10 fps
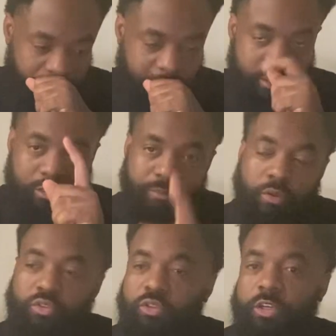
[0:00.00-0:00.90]
Hit the
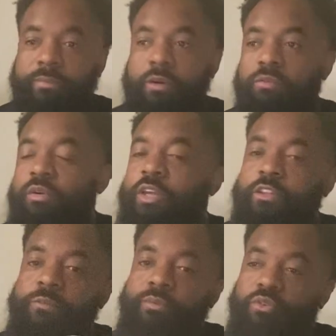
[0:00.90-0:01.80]
post
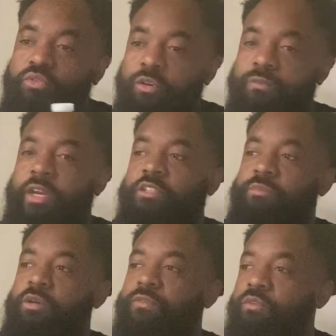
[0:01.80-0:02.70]
notification
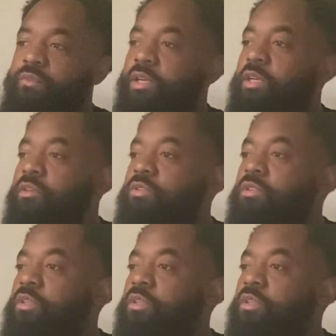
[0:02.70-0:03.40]
bell for new videos.